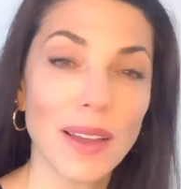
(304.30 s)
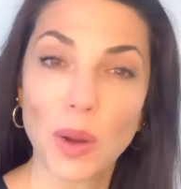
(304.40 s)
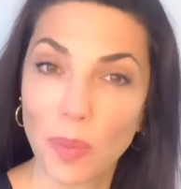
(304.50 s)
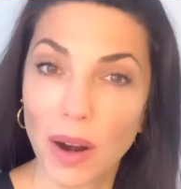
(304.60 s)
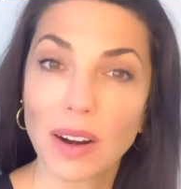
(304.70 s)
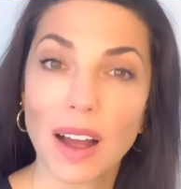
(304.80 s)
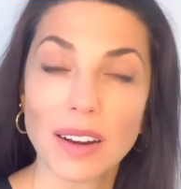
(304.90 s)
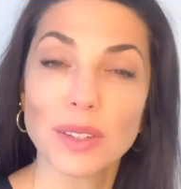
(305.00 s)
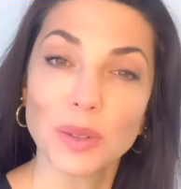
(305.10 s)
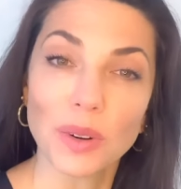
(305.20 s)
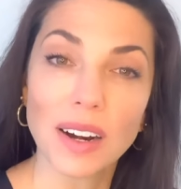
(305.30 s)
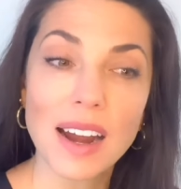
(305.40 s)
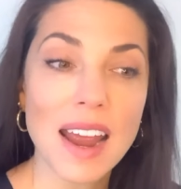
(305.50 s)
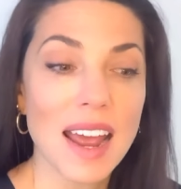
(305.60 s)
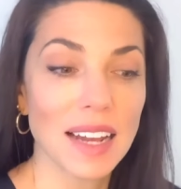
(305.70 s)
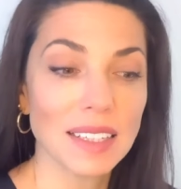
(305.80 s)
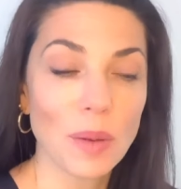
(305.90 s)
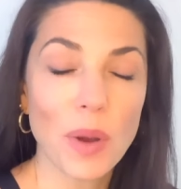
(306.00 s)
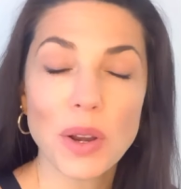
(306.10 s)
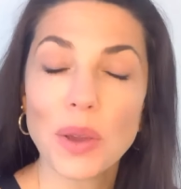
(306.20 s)
a bar connoisseur and
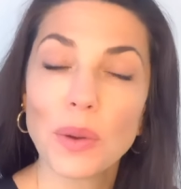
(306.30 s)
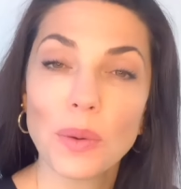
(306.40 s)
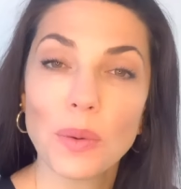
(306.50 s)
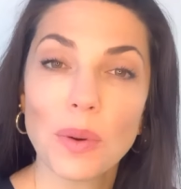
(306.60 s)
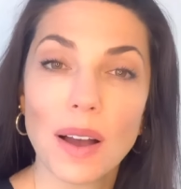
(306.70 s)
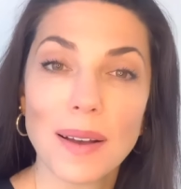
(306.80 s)
someone who,